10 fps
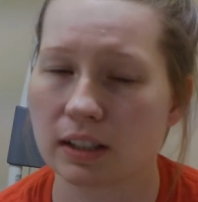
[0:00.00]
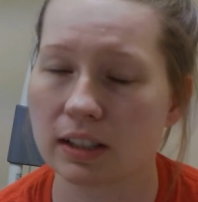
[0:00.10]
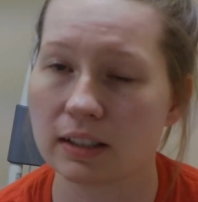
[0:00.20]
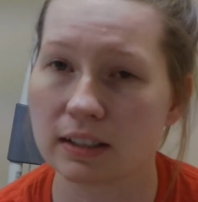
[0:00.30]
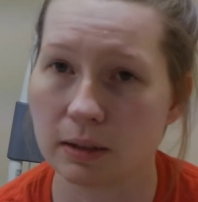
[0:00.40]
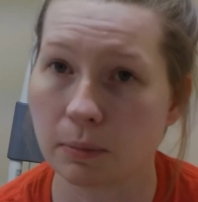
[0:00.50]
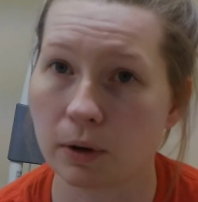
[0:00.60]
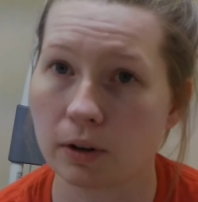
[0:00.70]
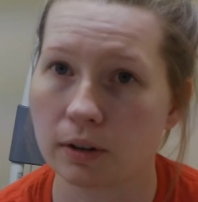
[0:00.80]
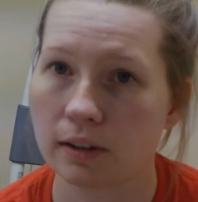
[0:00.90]

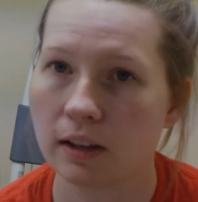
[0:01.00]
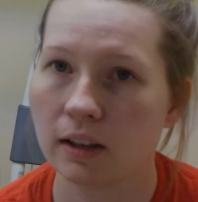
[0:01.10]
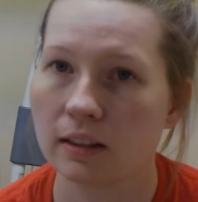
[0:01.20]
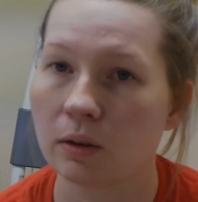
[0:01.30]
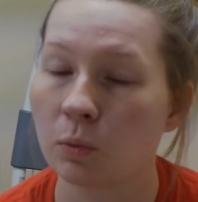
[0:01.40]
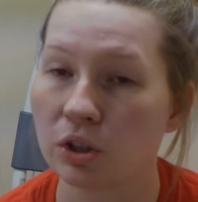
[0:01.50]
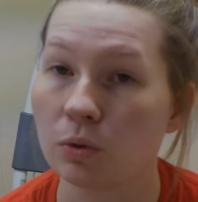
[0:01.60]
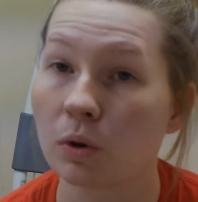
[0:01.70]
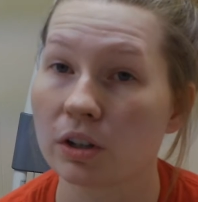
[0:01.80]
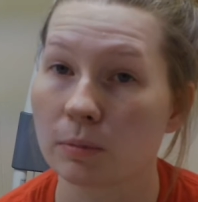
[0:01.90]
deeper than what you
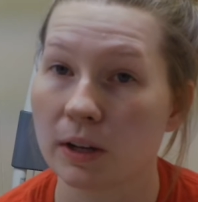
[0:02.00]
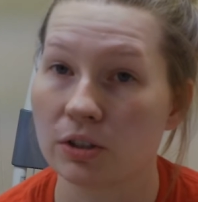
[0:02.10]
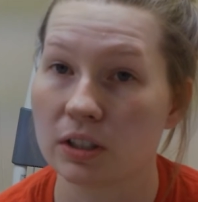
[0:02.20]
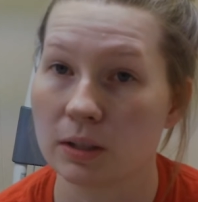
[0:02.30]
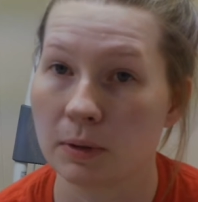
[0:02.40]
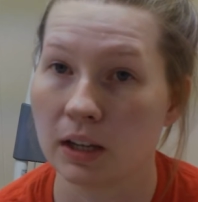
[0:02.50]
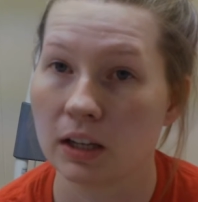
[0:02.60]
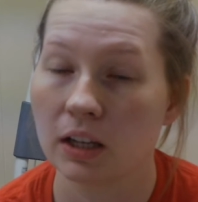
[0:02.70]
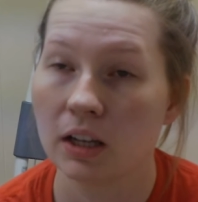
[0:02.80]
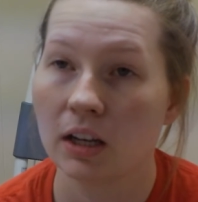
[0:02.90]
want your patient to be.
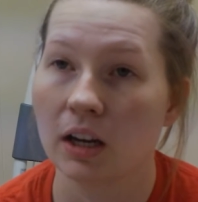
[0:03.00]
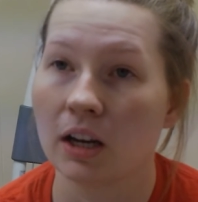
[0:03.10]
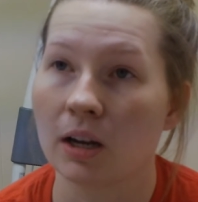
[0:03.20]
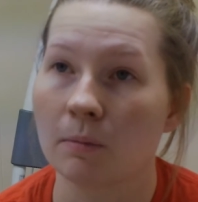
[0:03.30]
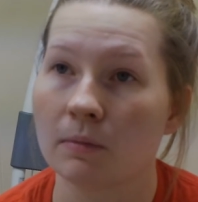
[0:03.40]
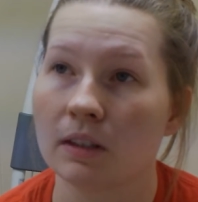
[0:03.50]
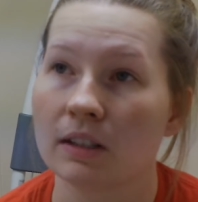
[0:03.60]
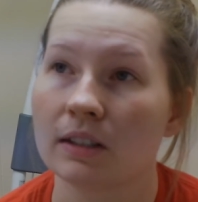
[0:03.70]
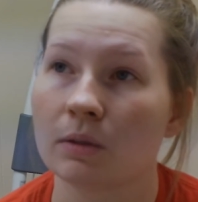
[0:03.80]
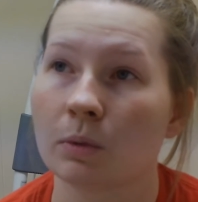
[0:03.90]
This
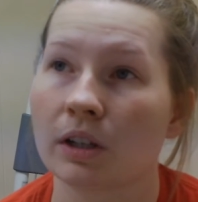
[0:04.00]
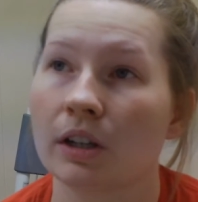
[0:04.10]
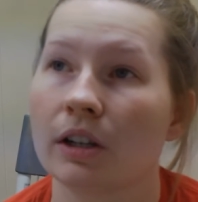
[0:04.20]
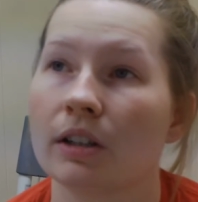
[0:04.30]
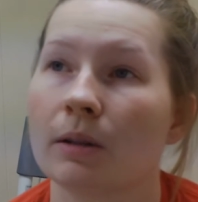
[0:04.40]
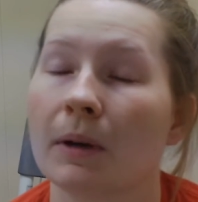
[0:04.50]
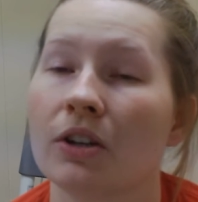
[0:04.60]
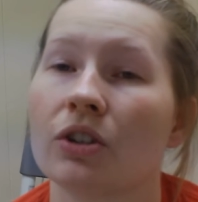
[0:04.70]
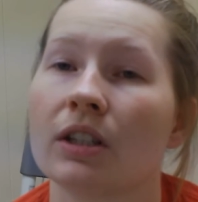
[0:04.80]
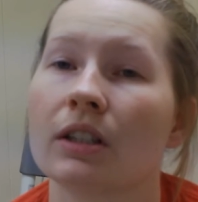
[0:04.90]
is where the
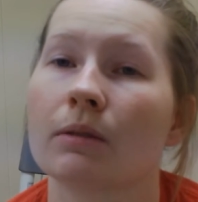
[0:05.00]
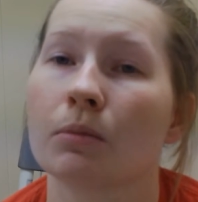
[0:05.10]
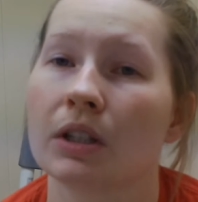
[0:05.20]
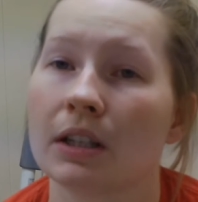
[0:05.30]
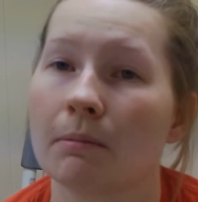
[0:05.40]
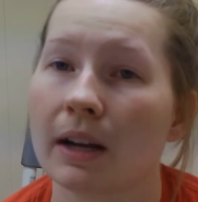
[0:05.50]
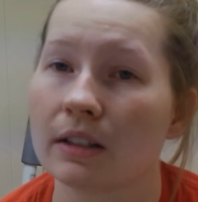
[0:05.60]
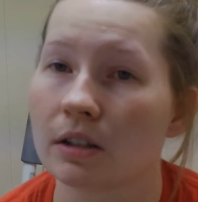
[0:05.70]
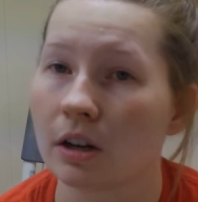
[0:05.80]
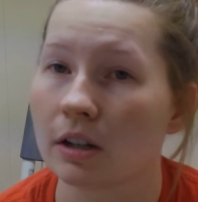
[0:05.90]
patient's breathing might
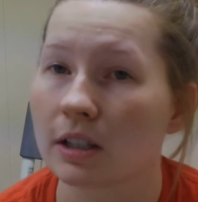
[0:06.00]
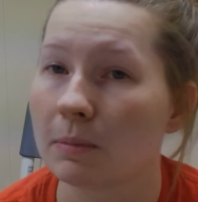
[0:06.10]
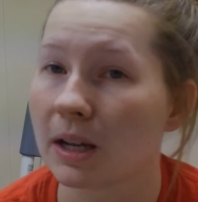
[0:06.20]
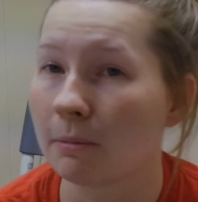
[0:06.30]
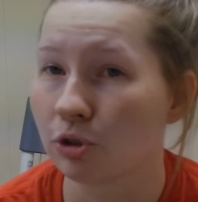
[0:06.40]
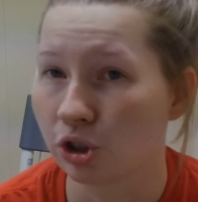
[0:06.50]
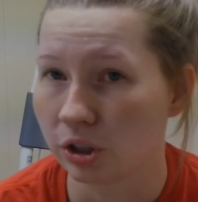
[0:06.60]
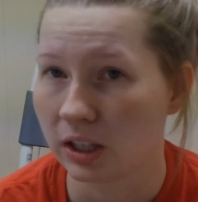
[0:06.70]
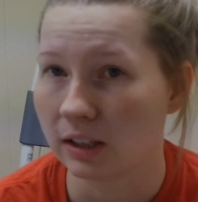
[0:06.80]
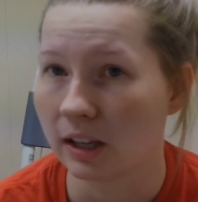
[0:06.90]
start to become
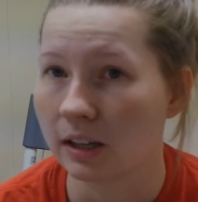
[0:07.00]
jerky, that